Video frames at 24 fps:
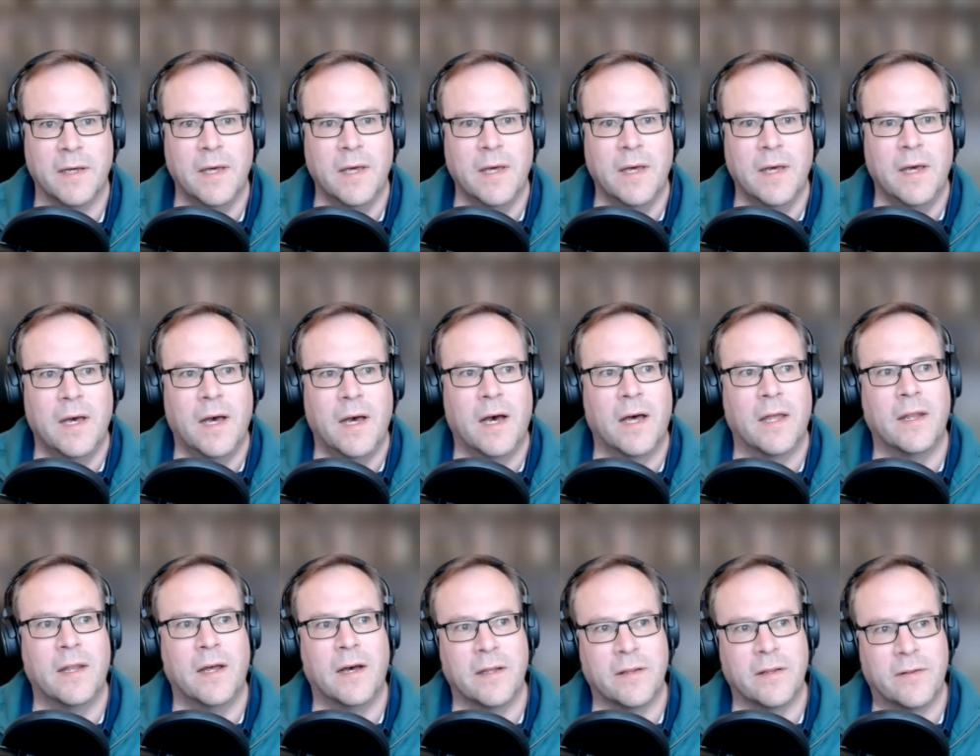a
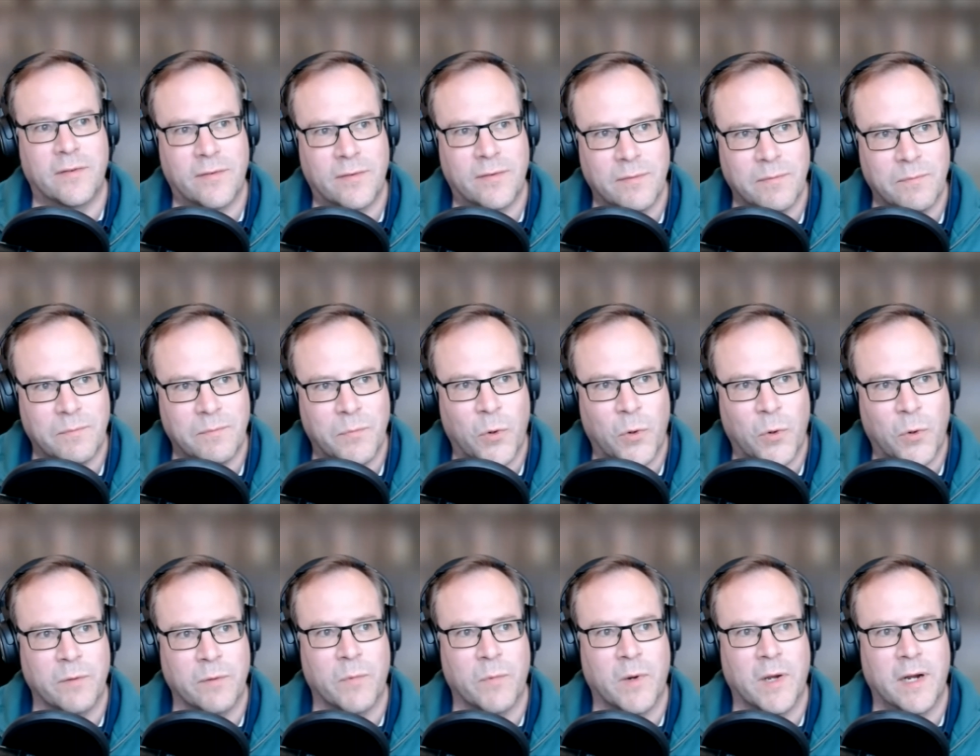nice point
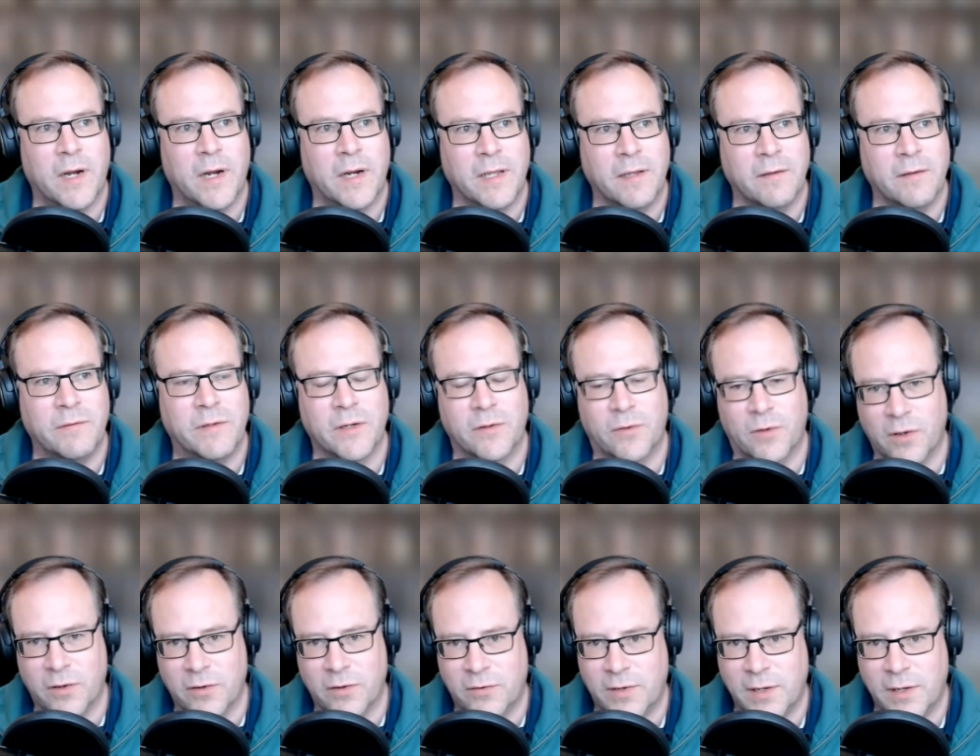where you've just got a
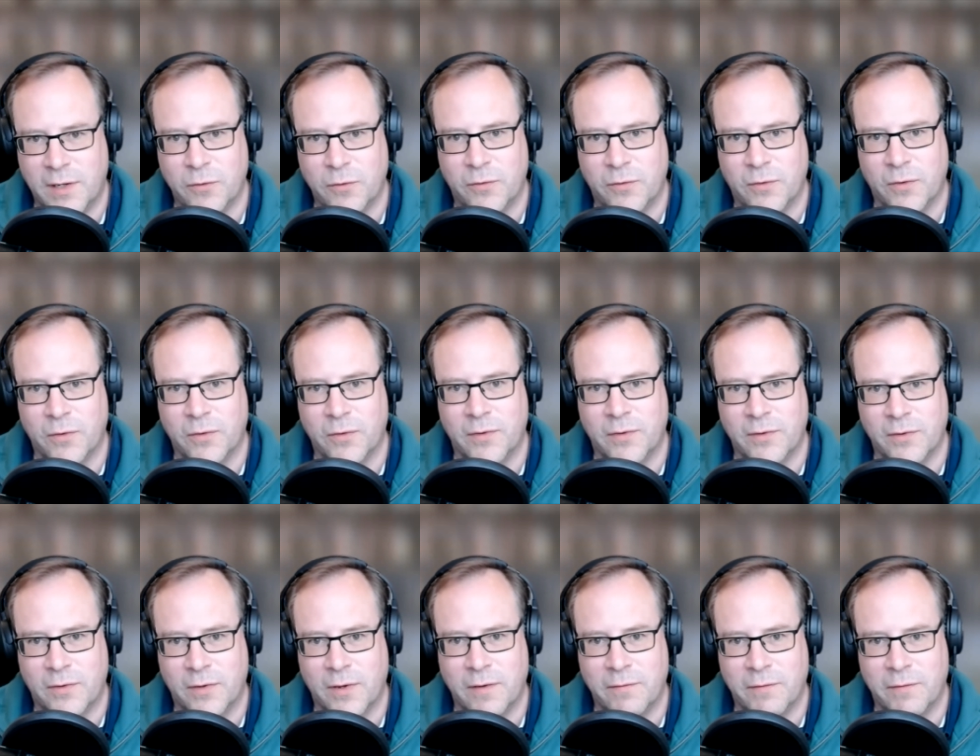single source. And so
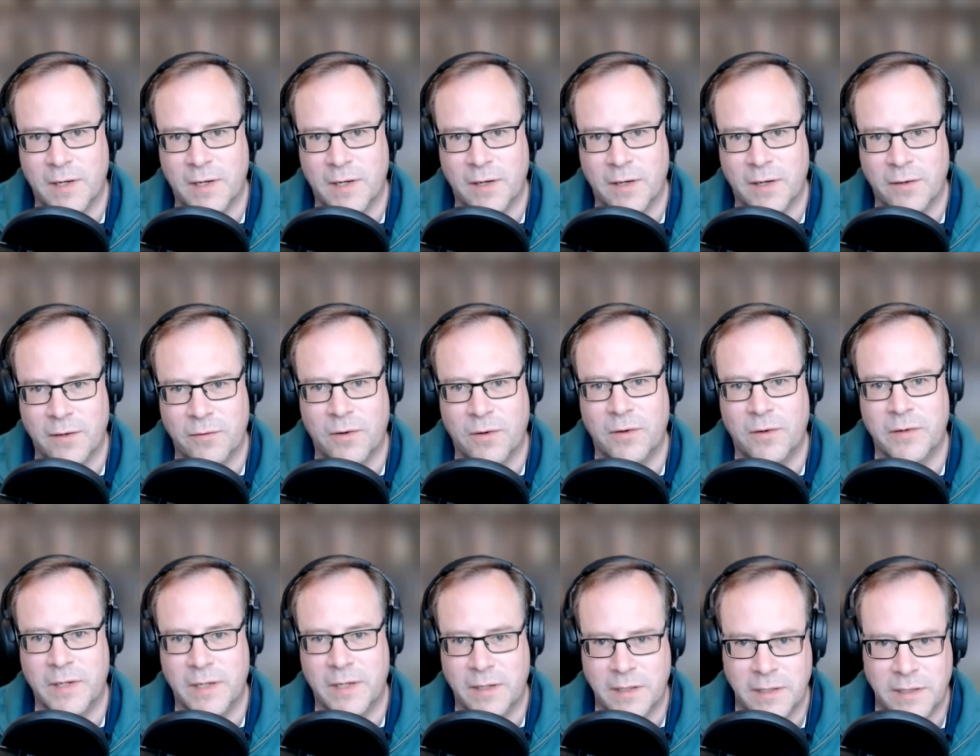if it goes wrong, you can
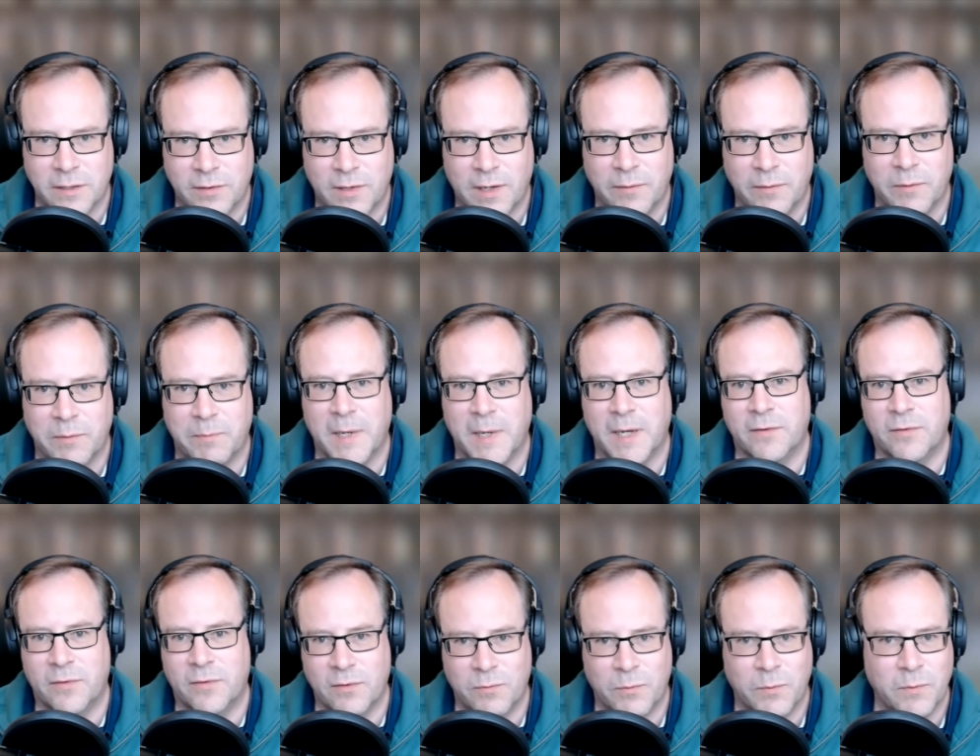just come to PegaSys,
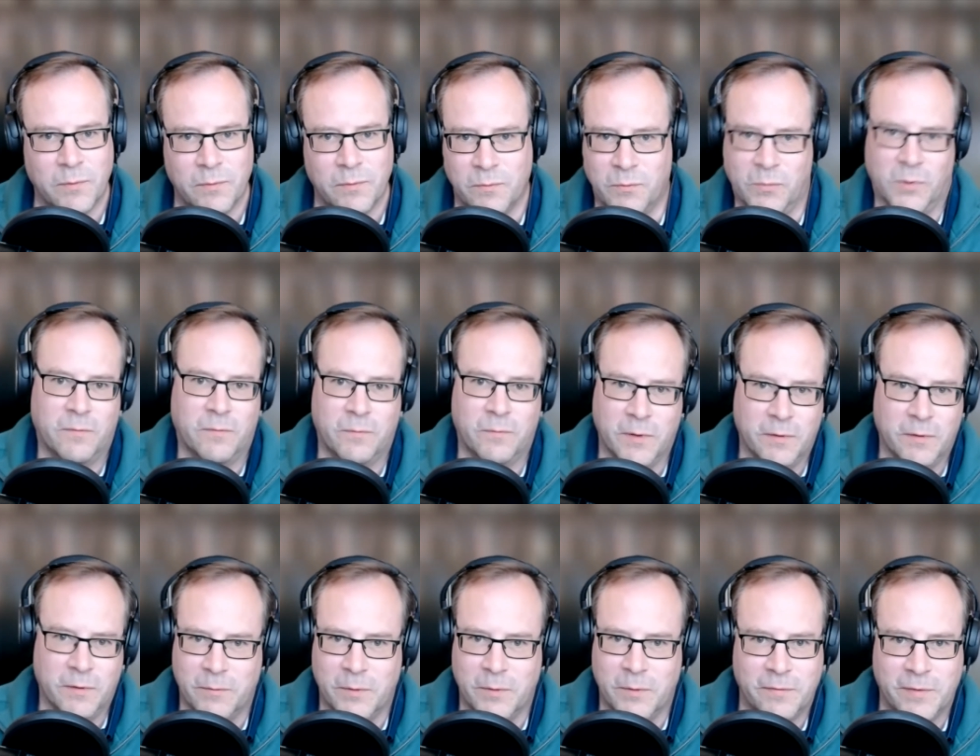we'll, we'll,
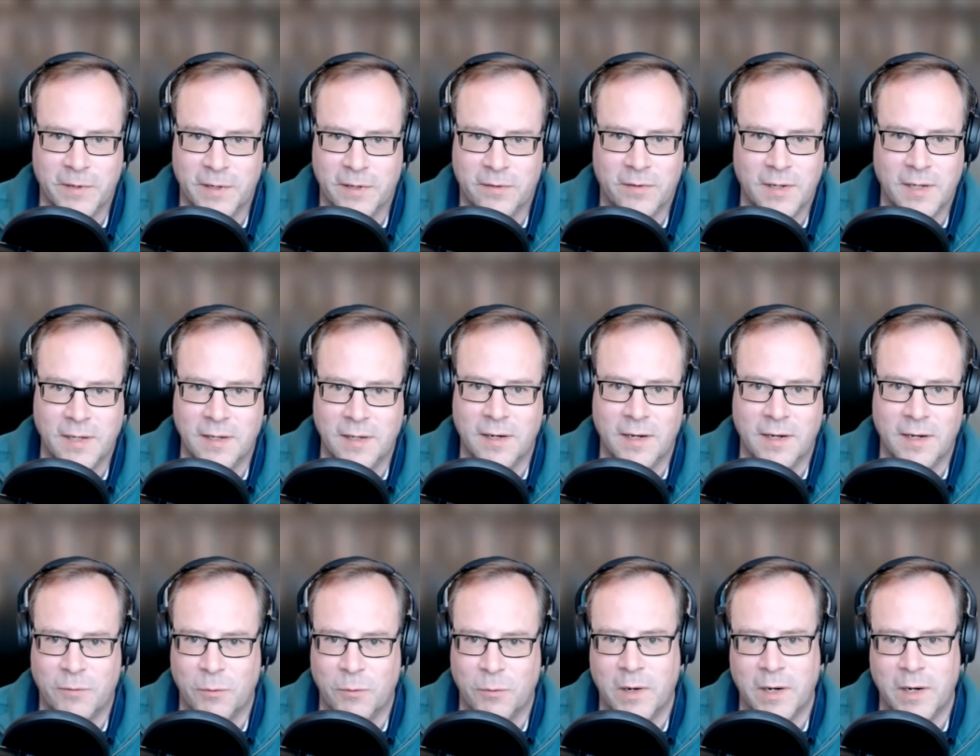we'll fix it. You don't have to
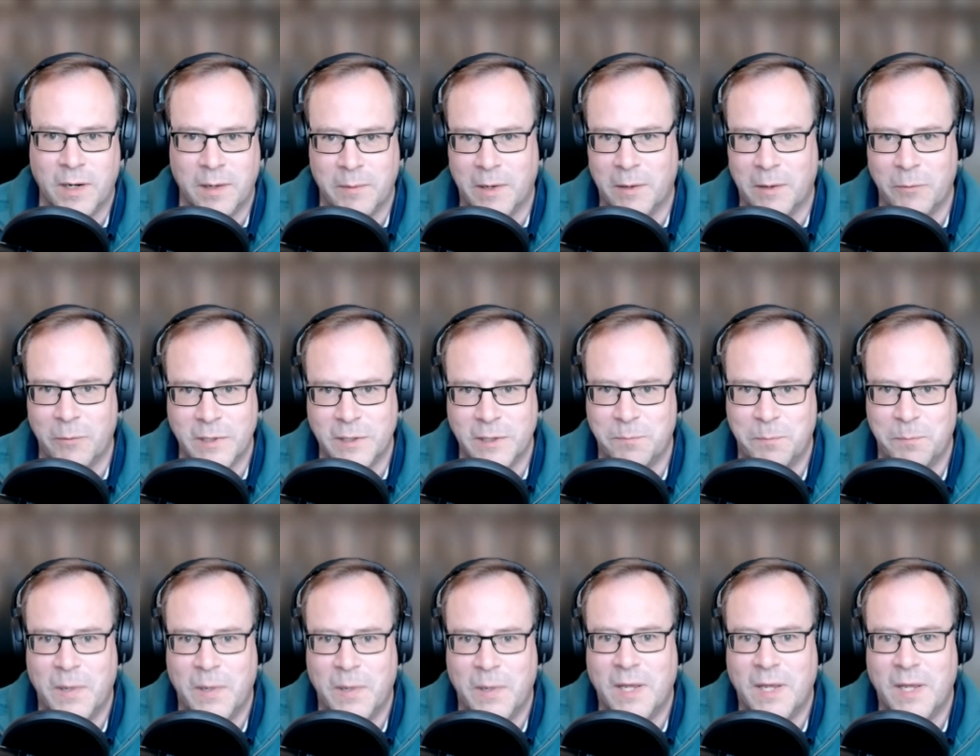worry about which
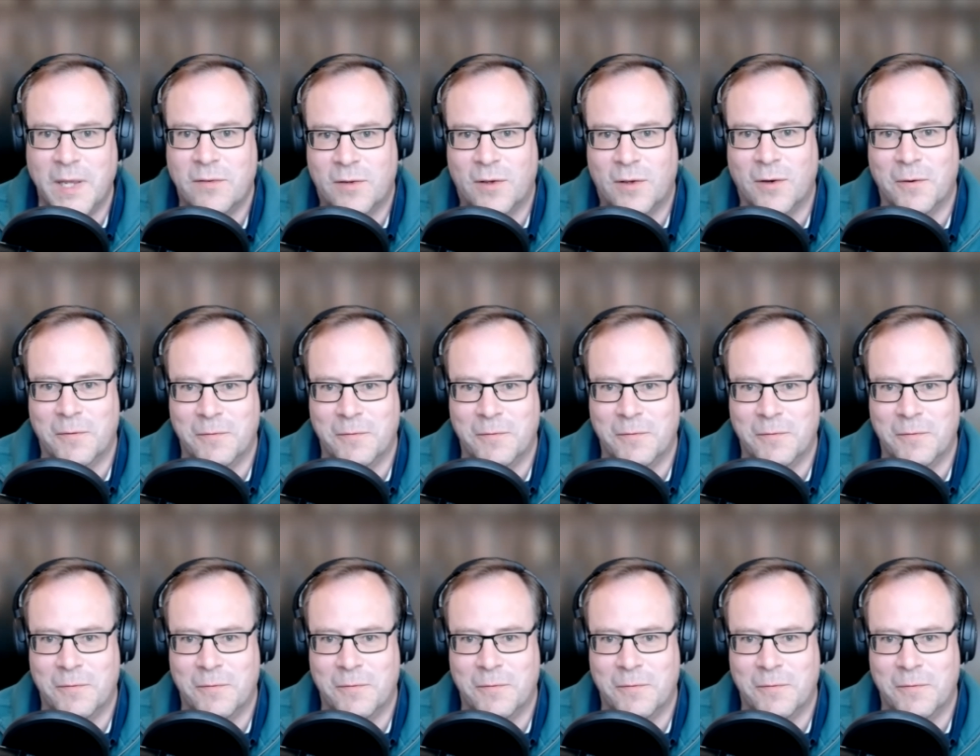bit's gone wrong